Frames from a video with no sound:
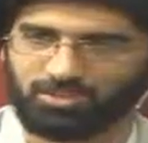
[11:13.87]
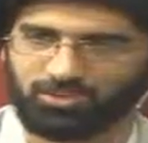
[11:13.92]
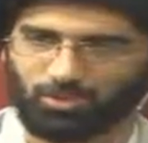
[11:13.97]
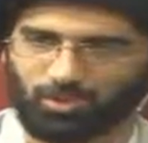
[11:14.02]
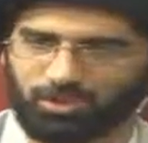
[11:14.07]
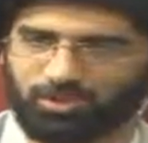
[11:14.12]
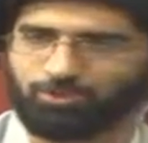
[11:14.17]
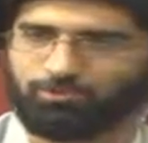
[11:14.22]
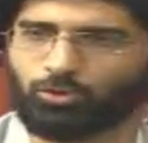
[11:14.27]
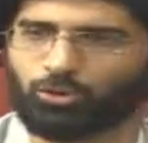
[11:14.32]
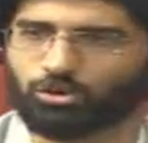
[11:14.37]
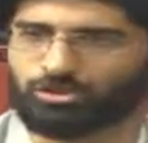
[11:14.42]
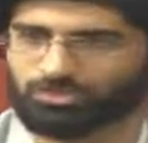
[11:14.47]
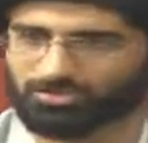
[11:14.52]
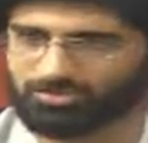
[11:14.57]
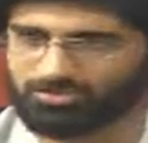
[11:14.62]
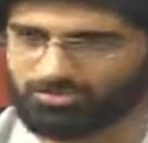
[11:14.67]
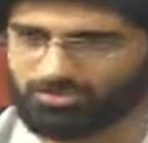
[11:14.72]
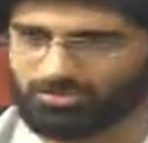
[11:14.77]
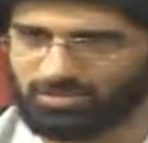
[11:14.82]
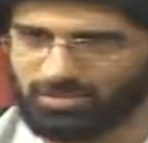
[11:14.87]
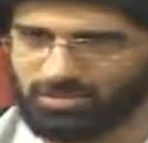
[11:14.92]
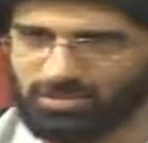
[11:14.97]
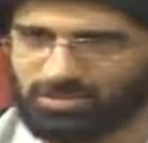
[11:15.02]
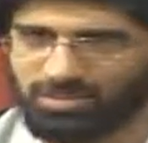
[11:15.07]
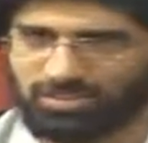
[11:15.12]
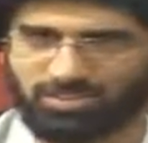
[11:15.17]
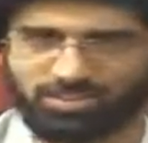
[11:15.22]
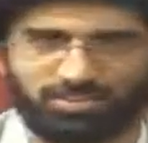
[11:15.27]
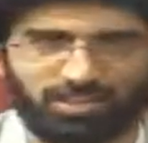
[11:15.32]
Well, of course,
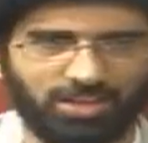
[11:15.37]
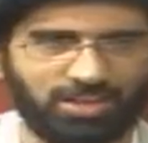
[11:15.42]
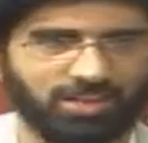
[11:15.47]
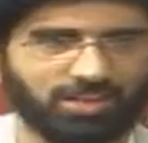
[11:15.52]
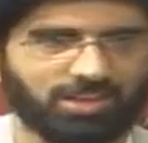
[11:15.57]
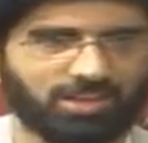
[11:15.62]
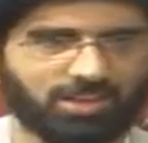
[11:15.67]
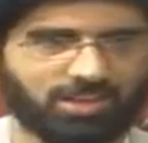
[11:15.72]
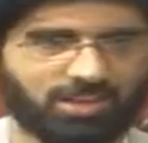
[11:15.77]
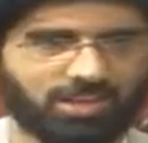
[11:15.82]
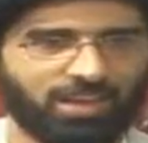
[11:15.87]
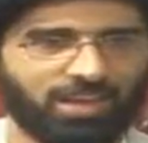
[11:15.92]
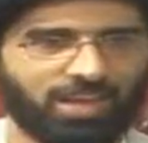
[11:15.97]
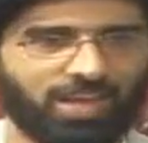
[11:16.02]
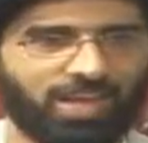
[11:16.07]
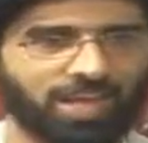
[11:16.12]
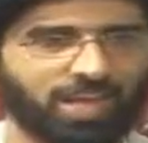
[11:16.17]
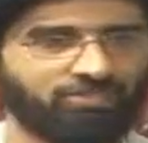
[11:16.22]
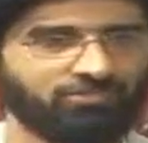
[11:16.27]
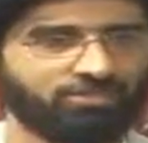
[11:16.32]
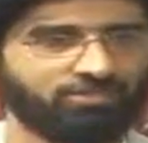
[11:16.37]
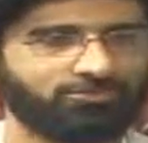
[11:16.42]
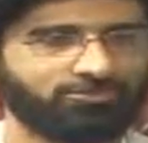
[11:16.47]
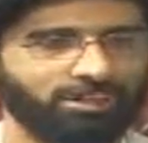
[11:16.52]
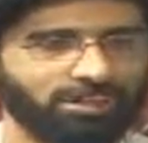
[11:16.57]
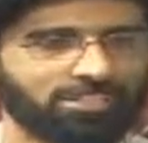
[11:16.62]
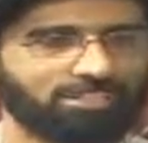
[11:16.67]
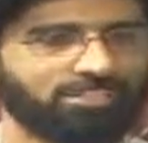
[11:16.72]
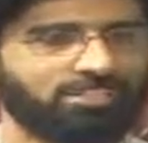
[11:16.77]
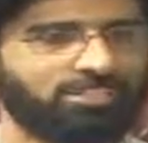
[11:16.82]
they have a
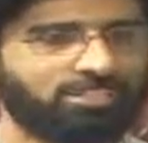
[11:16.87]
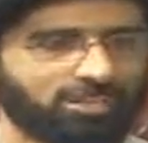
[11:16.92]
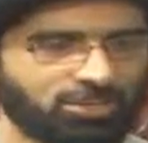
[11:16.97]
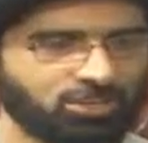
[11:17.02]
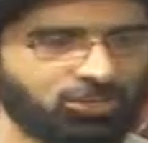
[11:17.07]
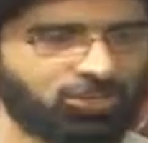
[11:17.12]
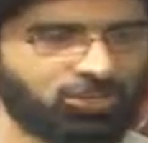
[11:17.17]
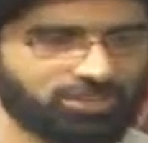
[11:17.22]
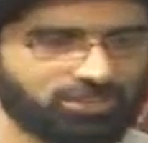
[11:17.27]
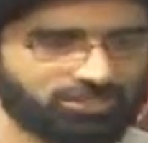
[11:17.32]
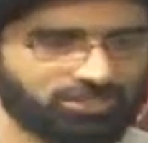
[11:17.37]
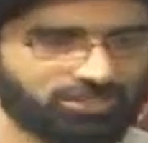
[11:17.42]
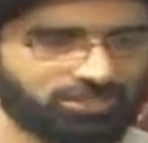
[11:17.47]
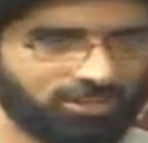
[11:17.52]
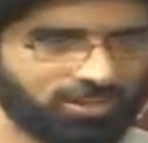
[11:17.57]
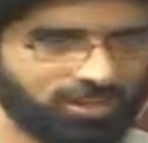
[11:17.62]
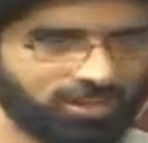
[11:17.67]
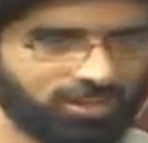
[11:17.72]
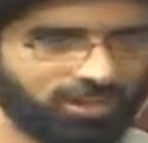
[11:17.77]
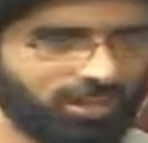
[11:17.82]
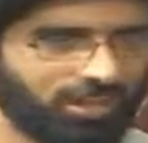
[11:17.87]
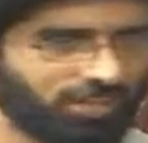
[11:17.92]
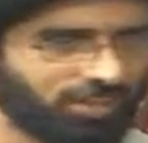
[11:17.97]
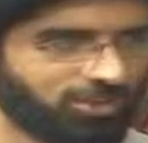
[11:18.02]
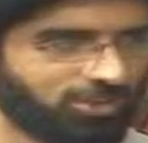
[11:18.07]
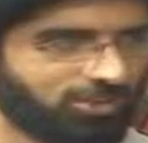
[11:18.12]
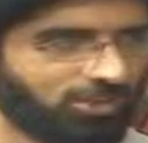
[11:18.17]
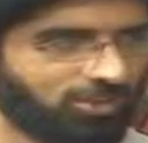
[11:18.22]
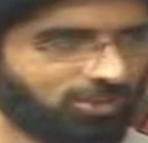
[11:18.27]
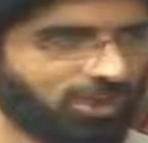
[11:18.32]
vested interest in
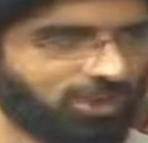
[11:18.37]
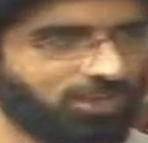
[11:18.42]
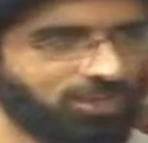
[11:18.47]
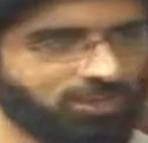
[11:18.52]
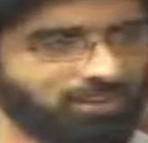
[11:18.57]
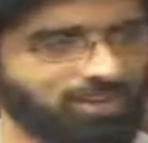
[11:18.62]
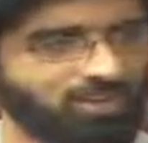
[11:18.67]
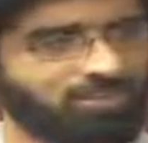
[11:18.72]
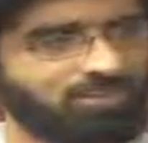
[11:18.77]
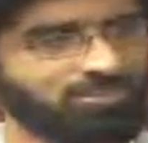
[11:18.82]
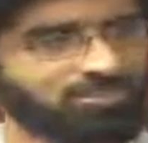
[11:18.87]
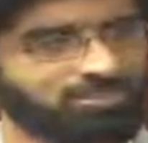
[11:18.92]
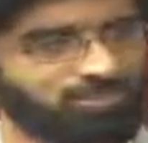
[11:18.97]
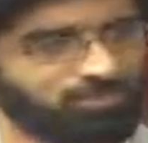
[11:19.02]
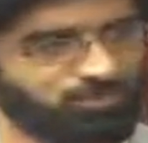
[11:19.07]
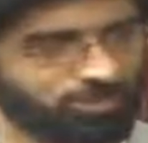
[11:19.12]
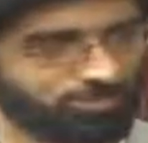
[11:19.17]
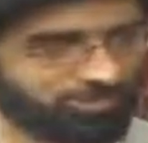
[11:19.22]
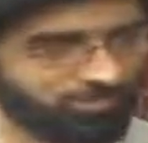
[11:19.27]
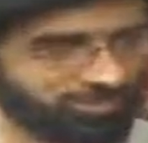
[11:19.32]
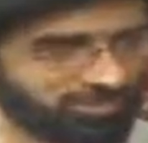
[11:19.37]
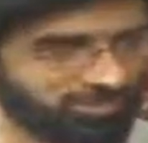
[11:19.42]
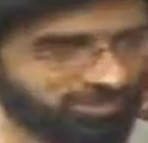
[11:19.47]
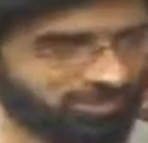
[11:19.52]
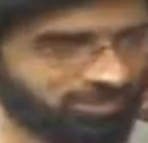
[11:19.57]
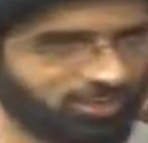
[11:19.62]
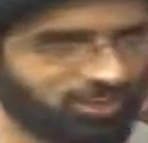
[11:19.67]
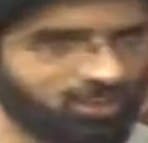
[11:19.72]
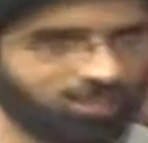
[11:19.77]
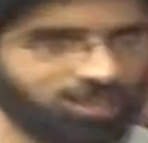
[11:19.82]
creating instability,
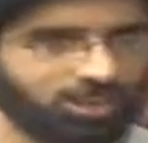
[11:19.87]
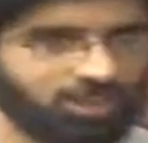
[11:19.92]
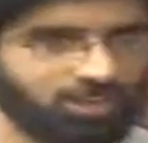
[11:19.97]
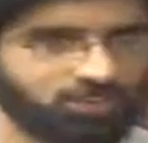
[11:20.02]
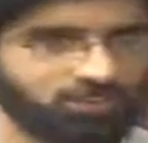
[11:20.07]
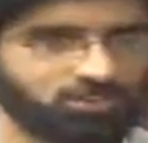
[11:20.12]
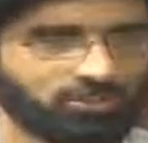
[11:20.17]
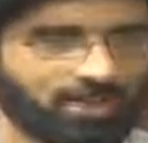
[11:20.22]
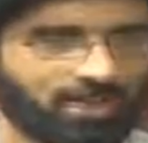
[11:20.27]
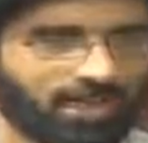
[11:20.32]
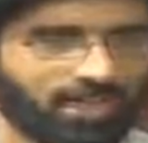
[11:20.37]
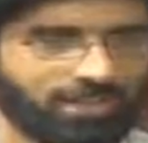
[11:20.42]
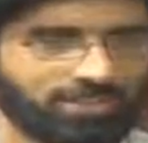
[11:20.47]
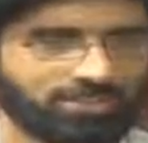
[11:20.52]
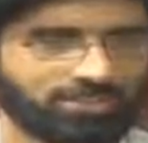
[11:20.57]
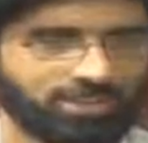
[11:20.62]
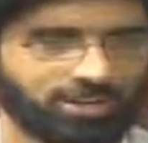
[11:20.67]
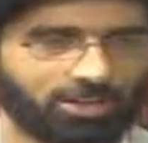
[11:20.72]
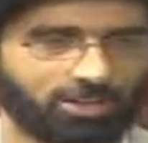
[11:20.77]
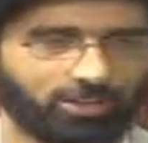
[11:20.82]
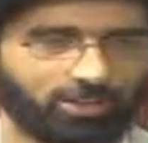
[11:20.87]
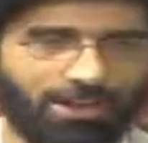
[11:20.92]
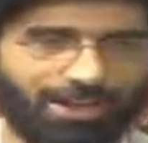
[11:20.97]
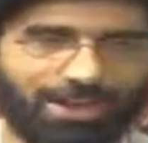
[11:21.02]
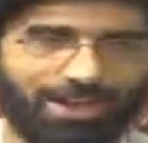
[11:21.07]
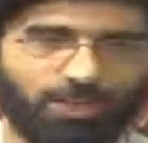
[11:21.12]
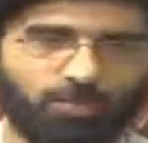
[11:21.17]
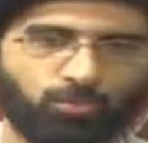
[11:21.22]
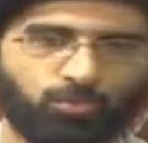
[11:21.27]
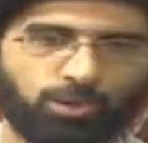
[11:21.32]
in trying to
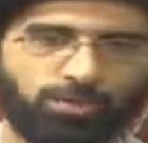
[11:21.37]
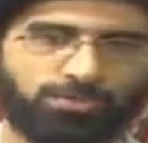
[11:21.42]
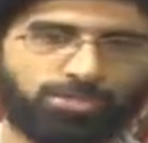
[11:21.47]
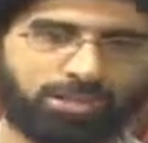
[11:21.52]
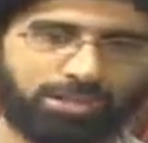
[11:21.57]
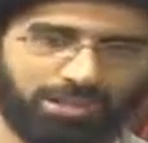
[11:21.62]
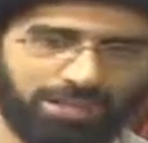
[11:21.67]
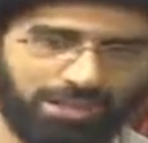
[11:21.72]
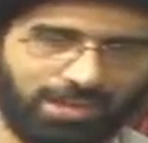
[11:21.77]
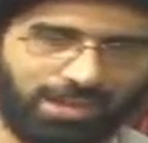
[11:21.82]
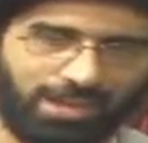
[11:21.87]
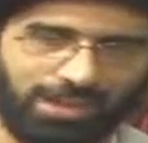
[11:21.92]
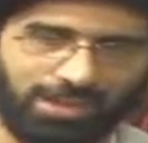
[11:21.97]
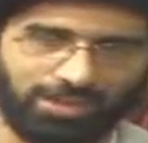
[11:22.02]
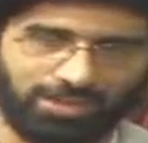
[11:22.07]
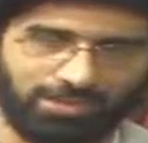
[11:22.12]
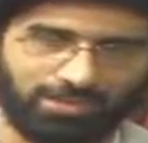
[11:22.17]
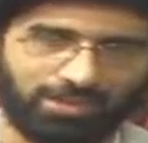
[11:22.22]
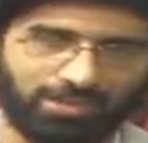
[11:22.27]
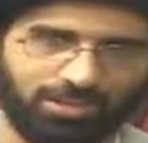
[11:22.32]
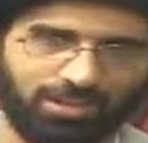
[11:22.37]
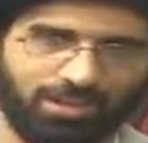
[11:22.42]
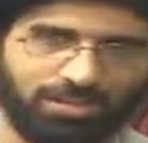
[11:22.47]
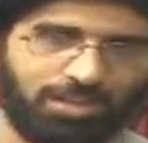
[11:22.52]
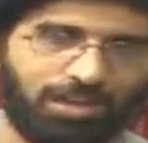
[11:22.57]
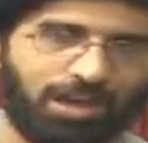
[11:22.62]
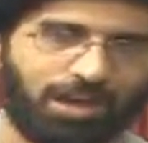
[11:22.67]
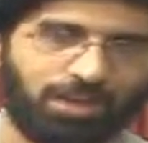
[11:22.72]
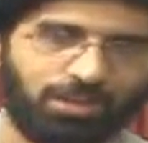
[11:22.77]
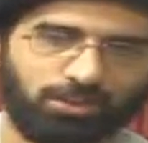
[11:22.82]
grab what they can
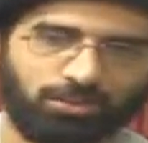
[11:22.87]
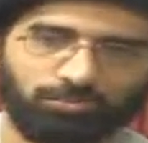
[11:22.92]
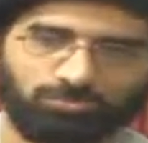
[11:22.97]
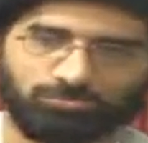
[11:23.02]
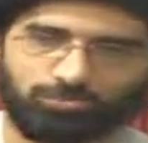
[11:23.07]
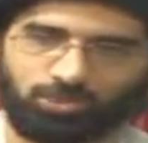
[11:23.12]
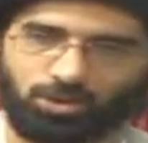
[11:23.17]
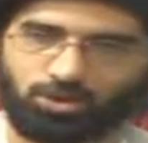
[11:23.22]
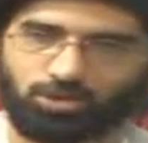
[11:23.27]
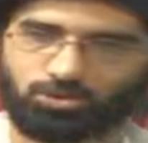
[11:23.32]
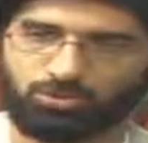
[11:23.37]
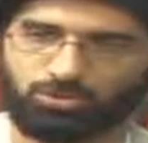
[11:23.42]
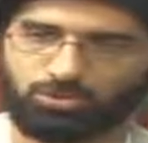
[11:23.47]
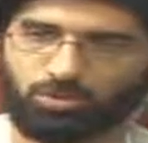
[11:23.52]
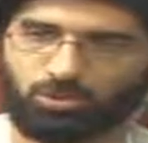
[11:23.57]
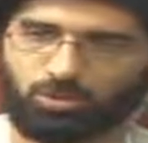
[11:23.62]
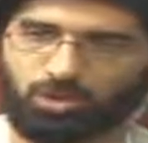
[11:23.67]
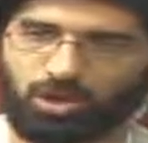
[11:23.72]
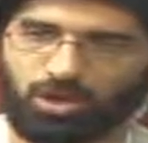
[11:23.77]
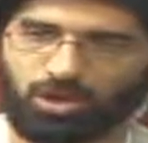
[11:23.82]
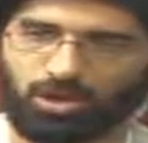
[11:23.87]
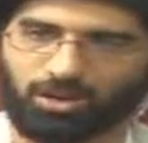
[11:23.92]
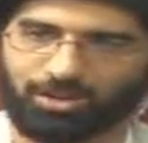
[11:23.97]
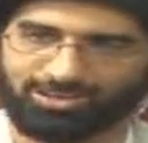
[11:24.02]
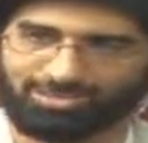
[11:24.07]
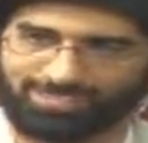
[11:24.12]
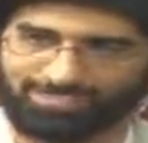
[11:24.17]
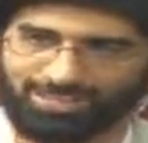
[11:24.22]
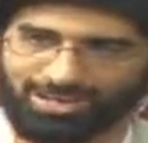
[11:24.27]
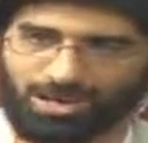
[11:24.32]
out of those who are
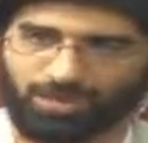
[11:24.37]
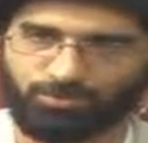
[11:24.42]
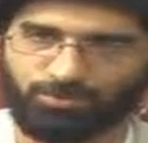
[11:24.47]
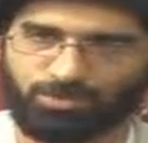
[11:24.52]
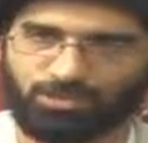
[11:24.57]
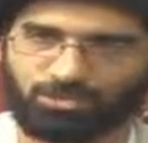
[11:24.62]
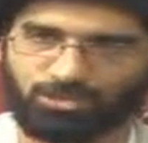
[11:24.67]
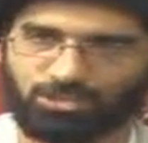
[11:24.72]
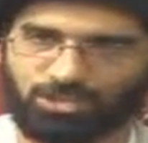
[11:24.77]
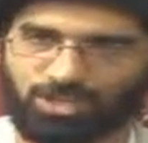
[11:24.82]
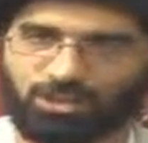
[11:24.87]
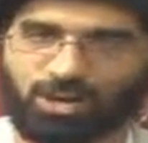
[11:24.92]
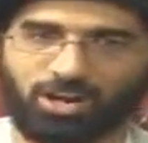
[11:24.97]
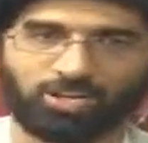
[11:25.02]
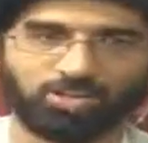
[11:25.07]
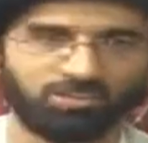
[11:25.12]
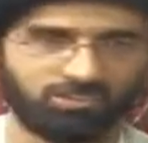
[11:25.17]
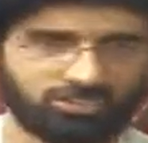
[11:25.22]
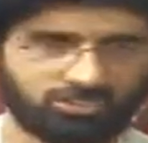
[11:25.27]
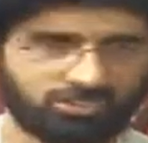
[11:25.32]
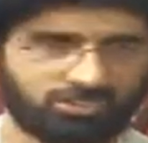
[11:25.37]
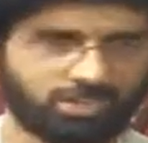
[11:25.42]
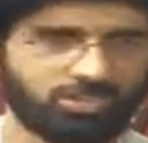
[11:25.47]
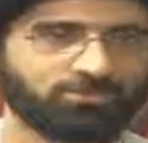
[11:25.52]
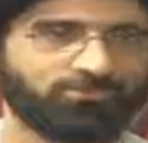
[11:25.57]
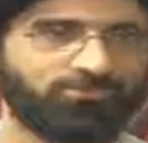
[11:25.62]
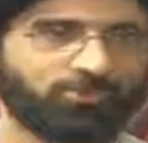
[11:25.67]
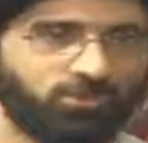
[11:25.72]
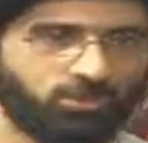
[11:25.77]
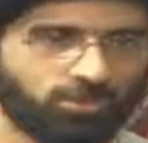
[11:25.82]
established and are
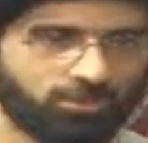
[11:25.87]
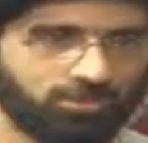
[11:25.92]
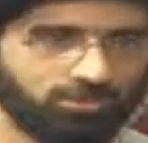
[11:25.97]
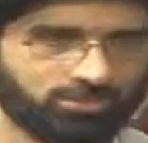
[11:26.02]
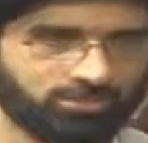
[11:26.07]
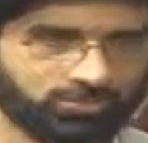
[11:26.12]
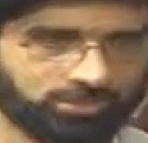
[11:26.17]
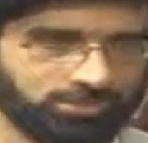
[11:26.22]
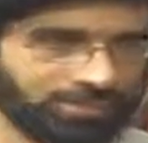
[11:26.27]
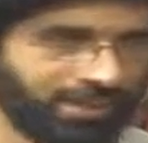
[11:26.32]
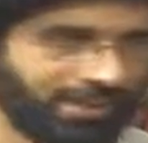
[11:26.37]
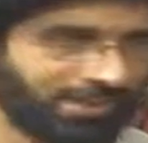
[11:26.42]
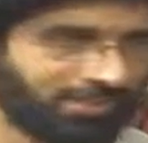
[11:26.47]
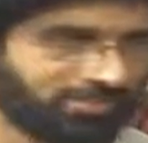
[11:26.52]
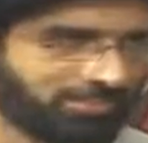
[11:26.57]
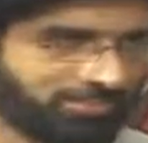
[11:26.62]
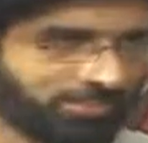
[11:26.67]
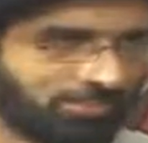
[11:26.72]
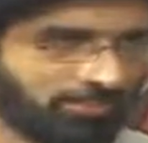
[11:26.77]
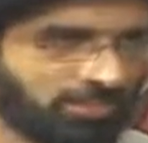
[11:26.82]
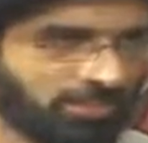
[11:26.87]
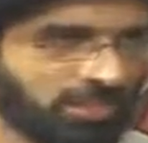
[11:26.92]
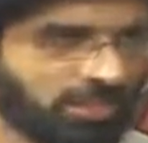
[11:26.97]
successful within society.